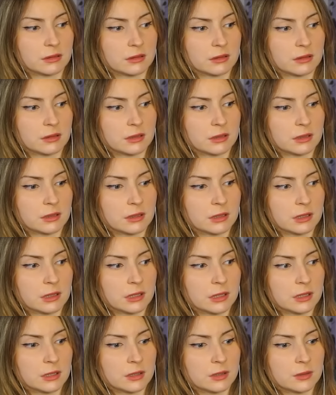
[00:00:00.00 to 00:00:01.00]
Oh,
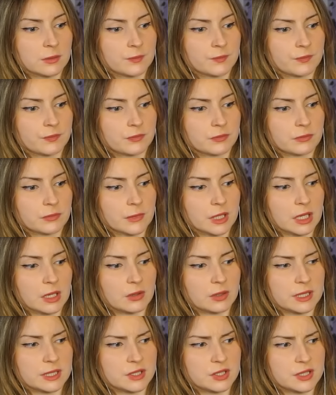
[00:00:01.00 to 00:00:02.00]

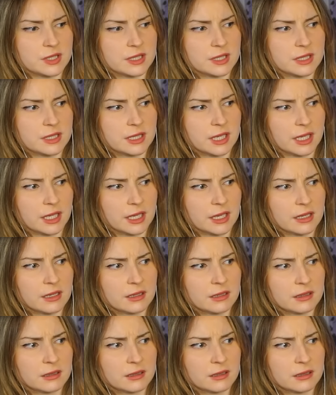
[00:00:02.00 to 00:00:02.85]
he's just kicking?